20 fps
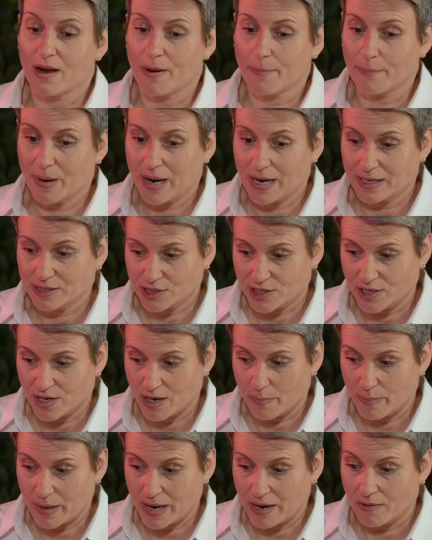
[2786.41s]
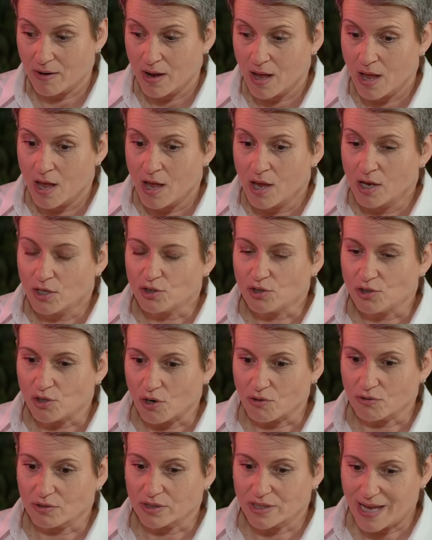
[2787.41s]
I'm passionate about
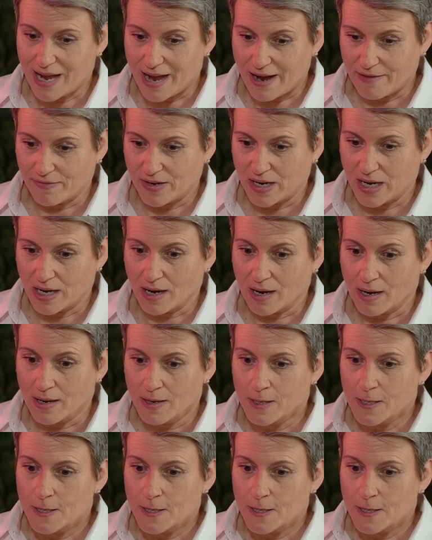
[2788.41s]
dogs having